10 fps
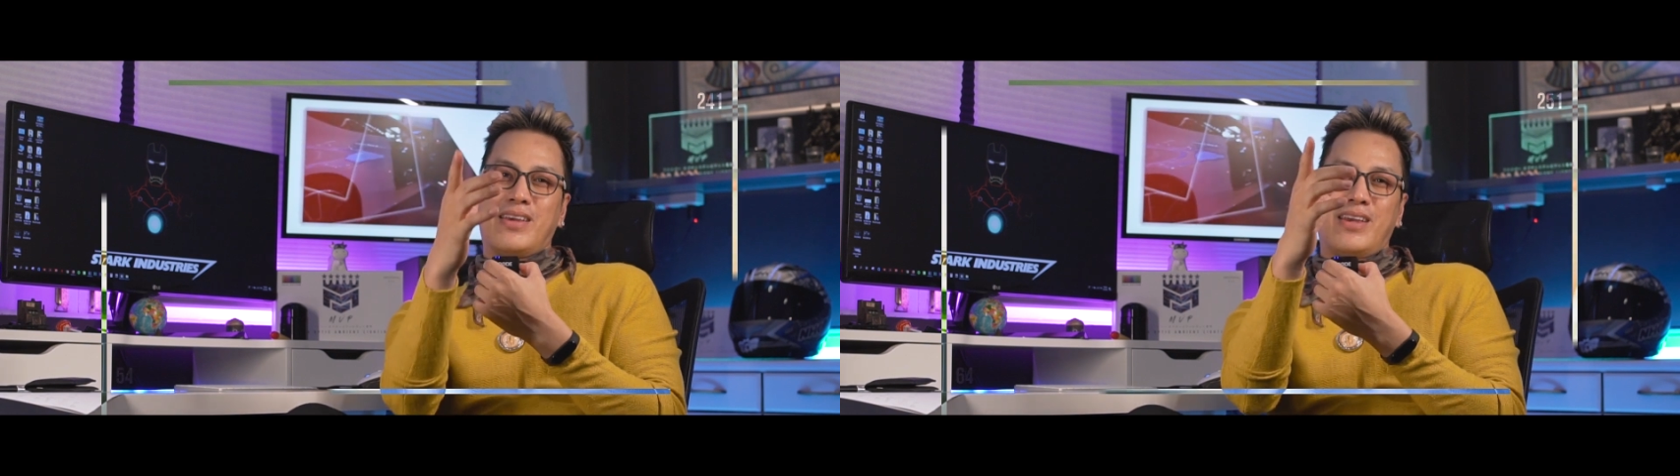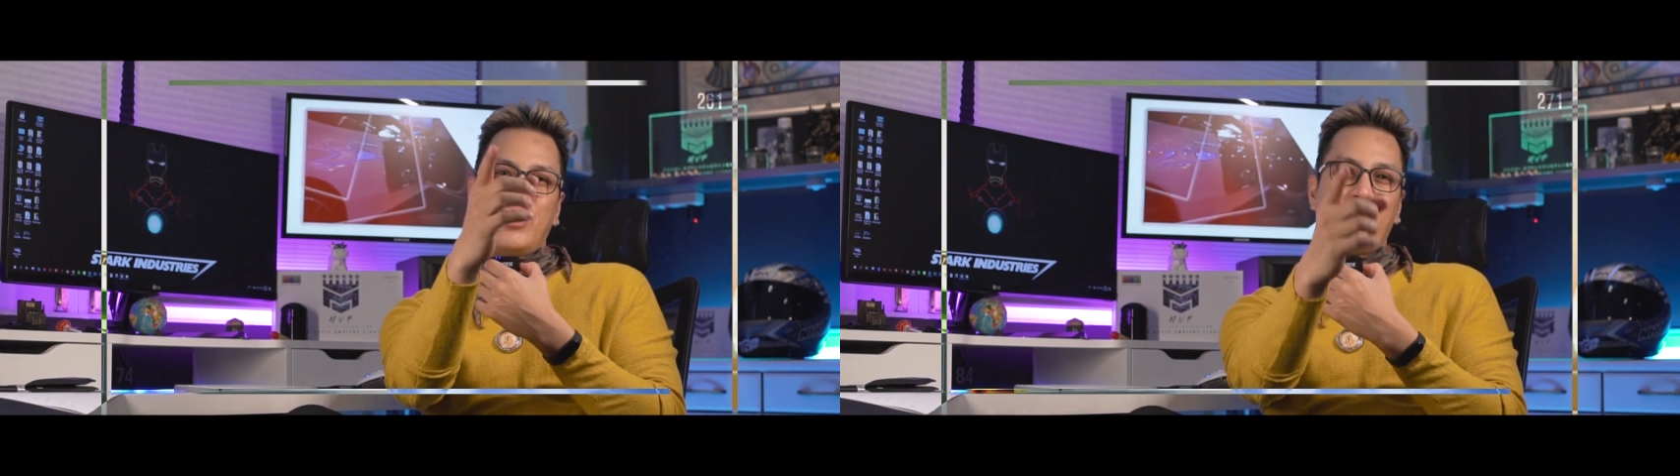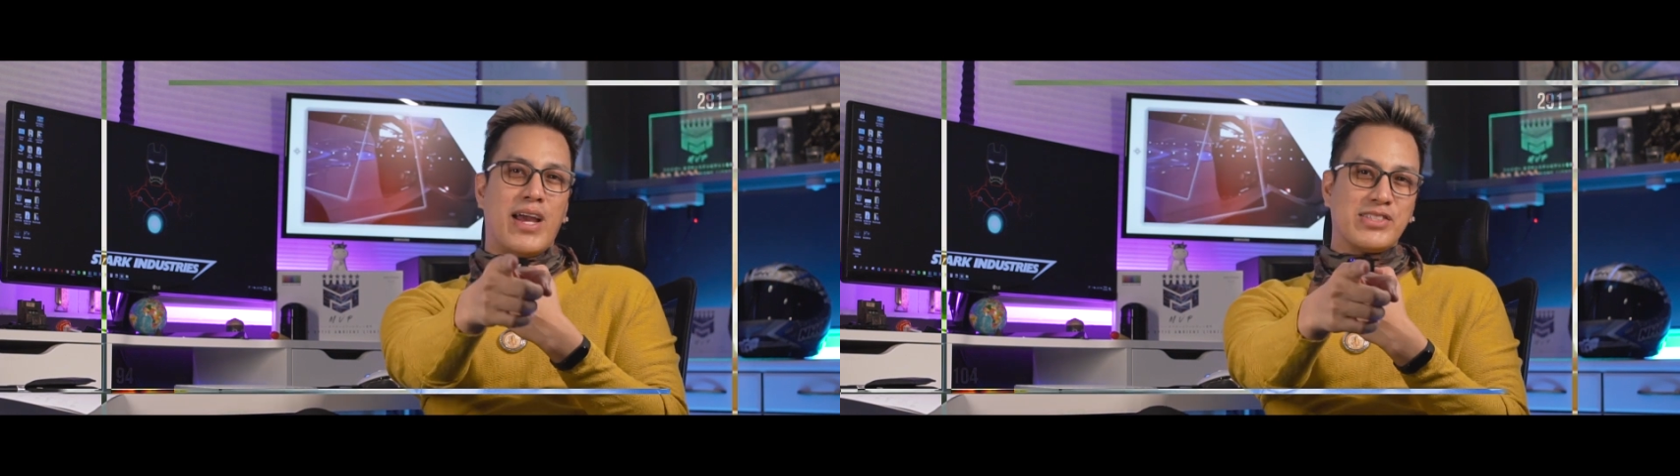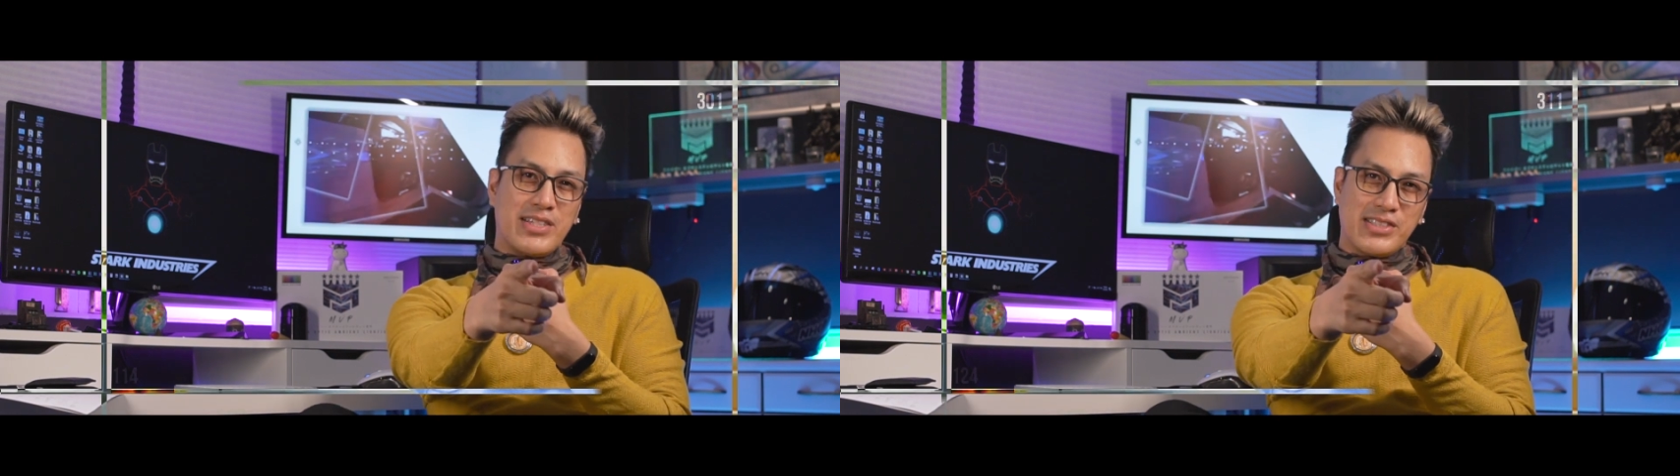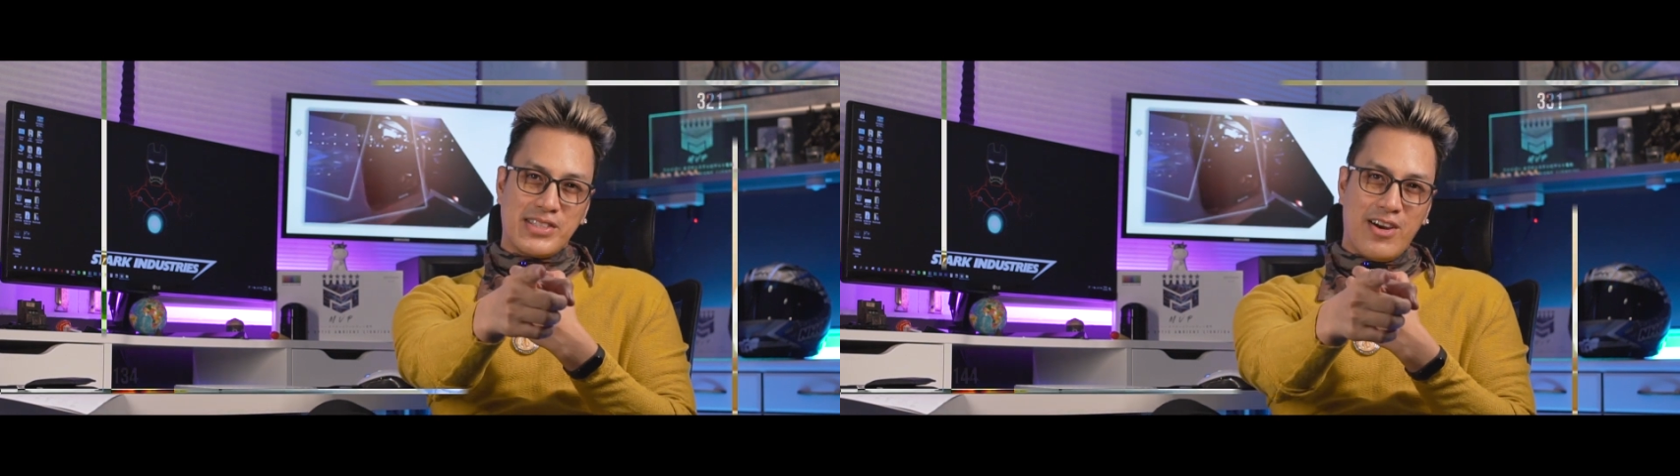Can you guys
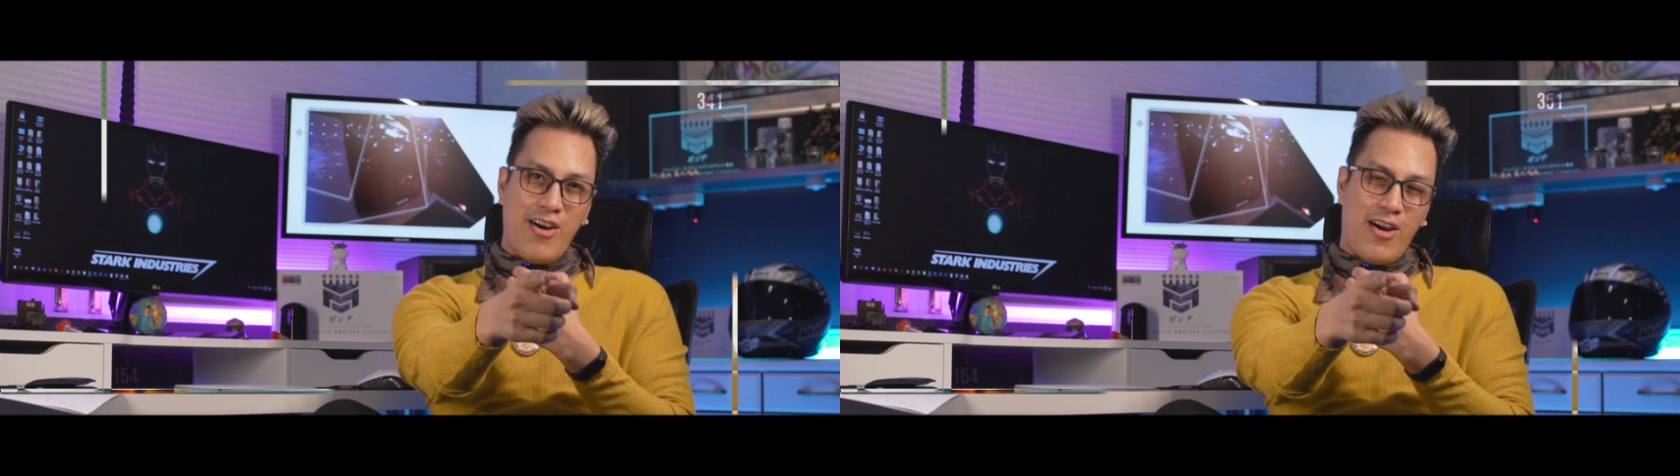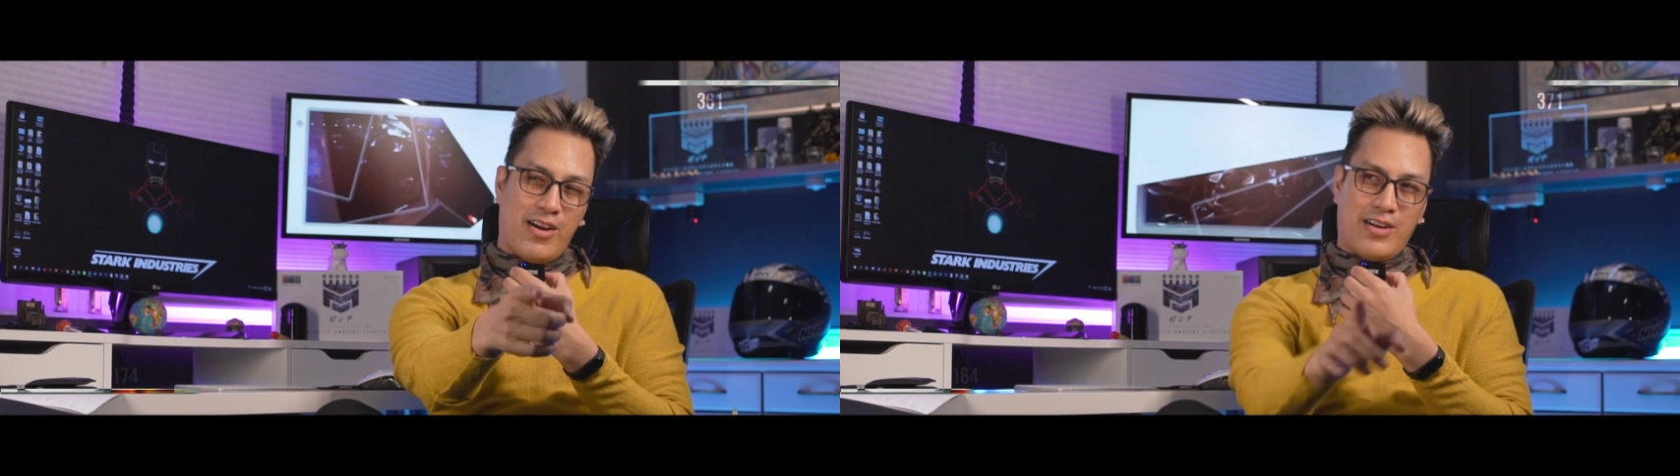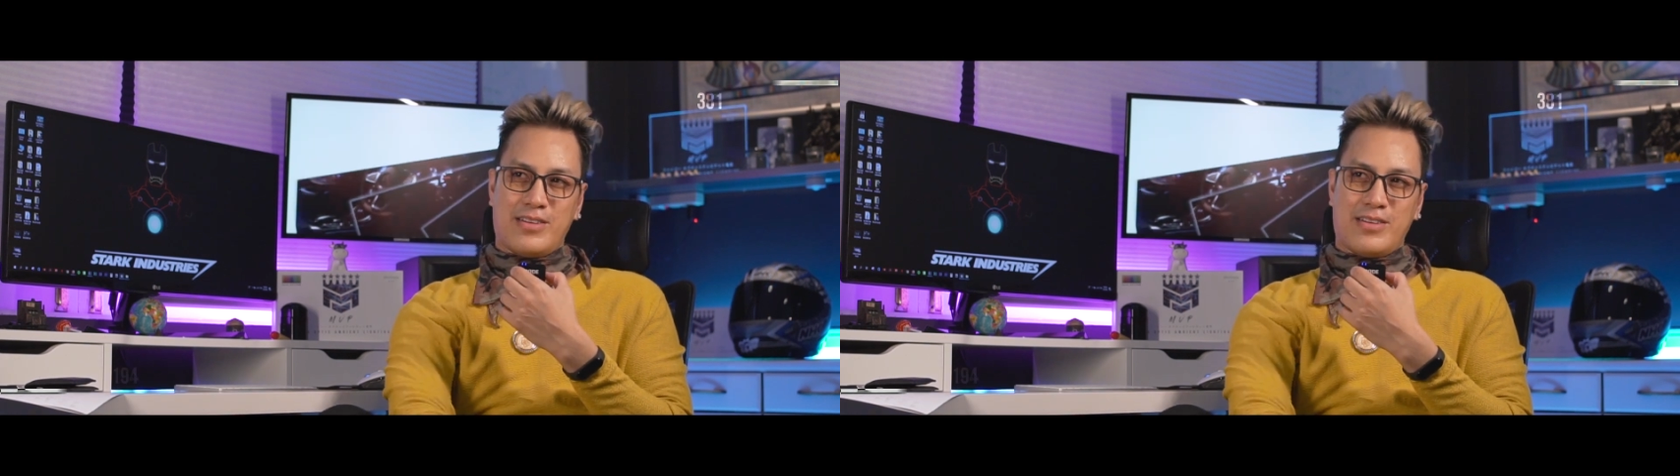guess the car?